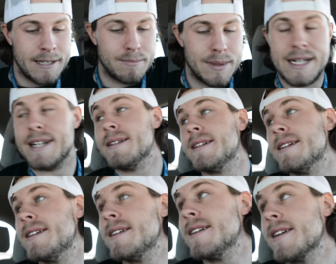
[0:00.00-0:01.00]
but
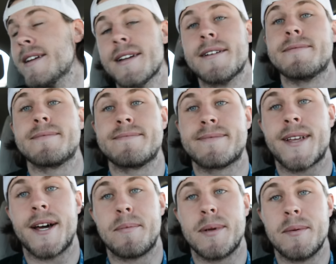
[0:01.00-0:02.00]
you know,
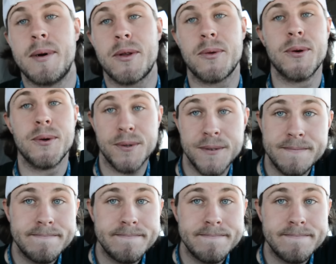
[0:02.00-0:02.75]
gotta play by the rules.